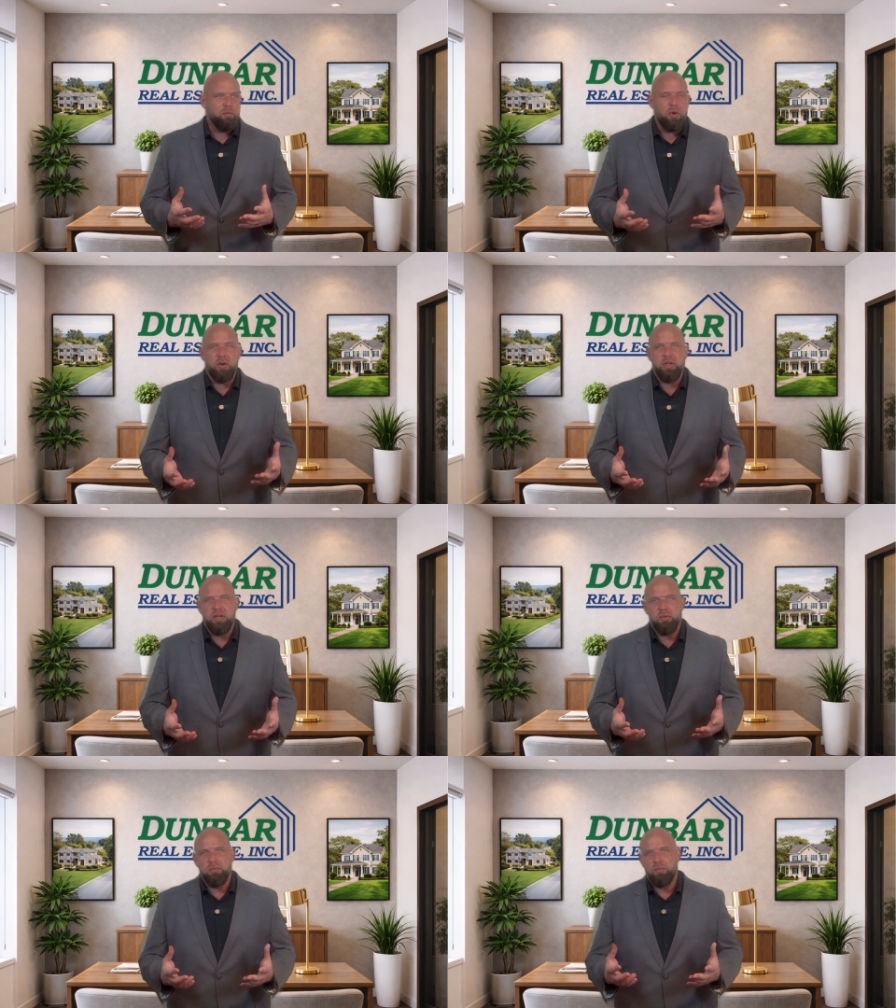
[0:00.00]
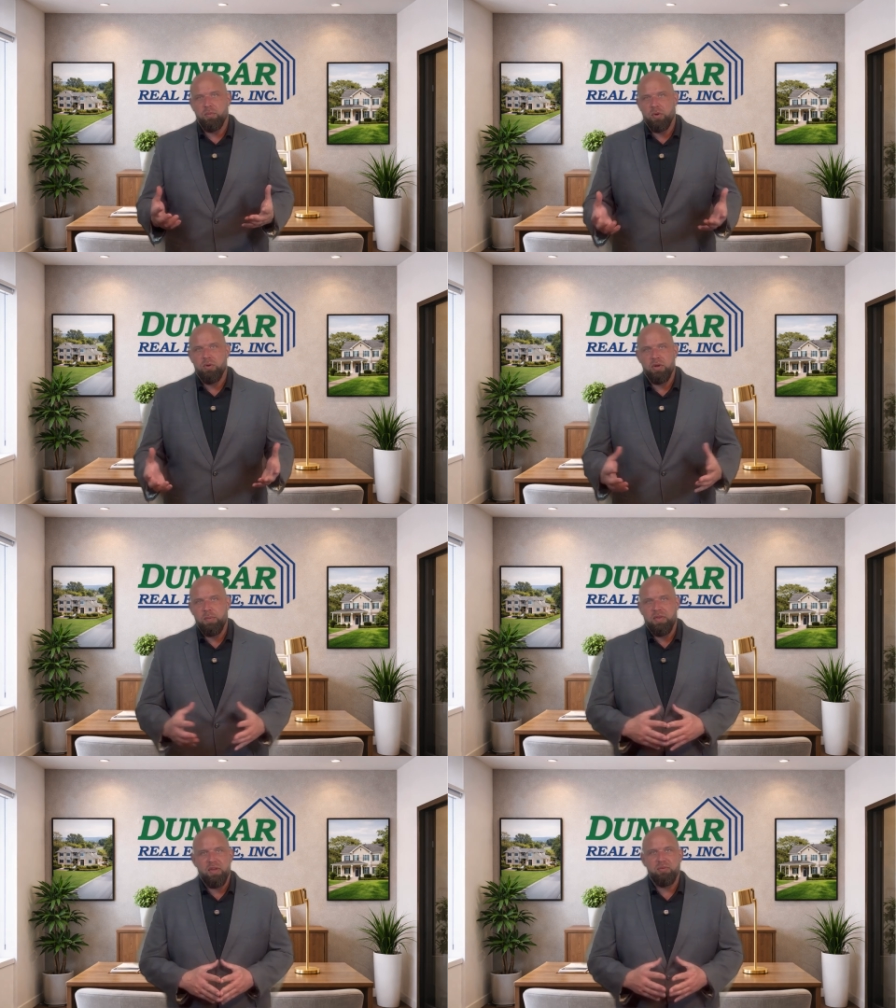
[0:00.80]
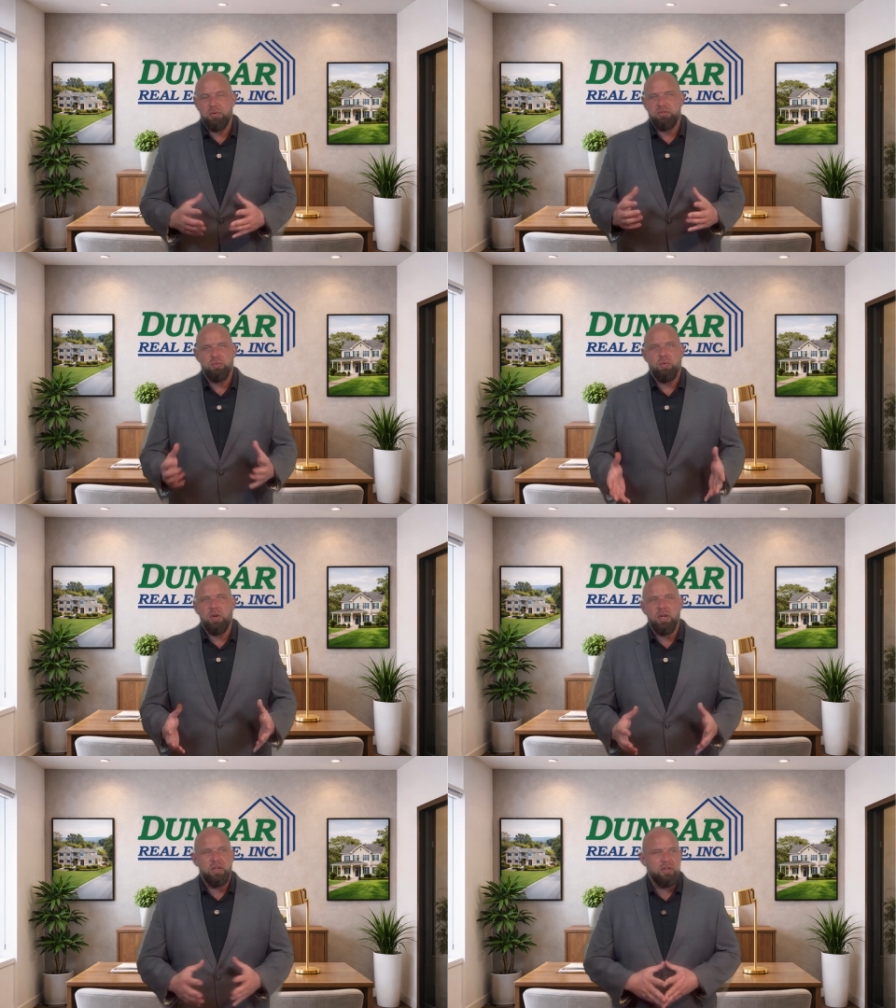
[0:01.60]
marketing world. I mean, that's what you want.